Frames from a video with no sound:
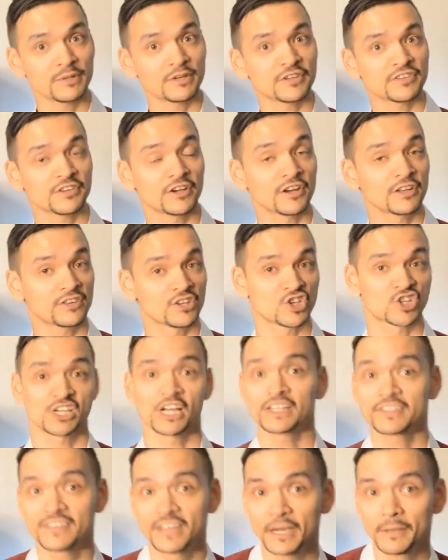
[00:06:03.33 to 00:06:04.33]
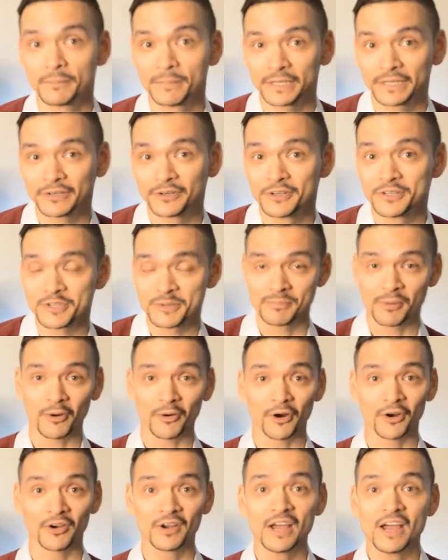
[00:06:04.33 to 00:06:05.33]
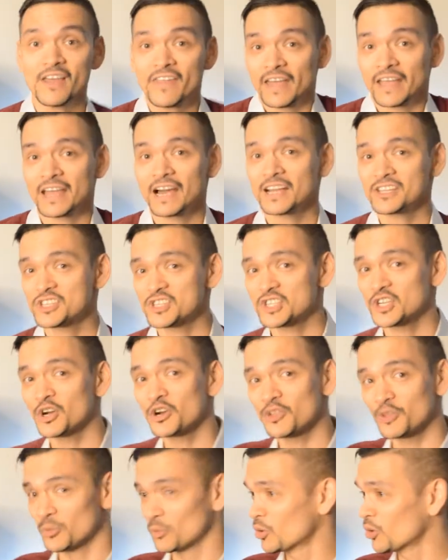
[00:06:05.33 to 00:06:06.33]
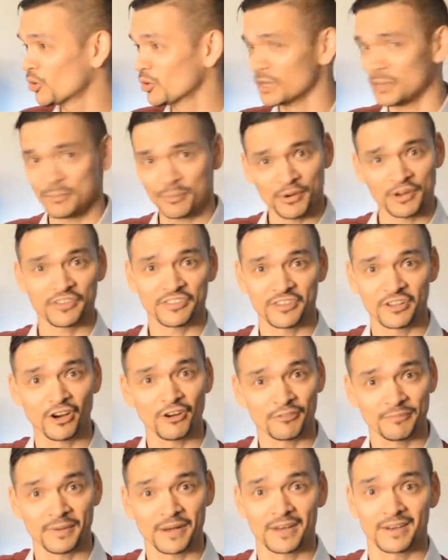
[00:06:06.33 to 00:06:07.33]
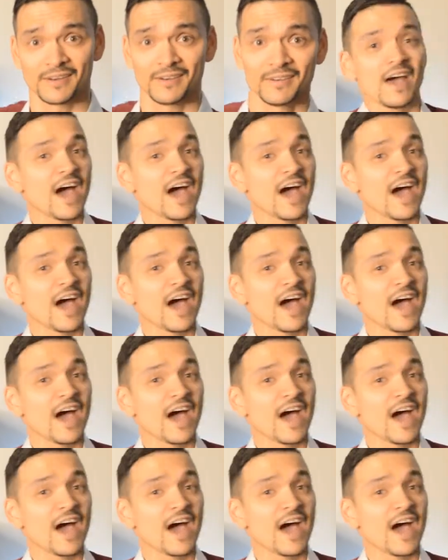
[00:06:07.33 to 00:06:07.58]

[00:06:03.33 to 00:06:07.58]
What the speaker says: decided to shut down Bitcoin tomorrow, they can't just go to the wall and press the off button.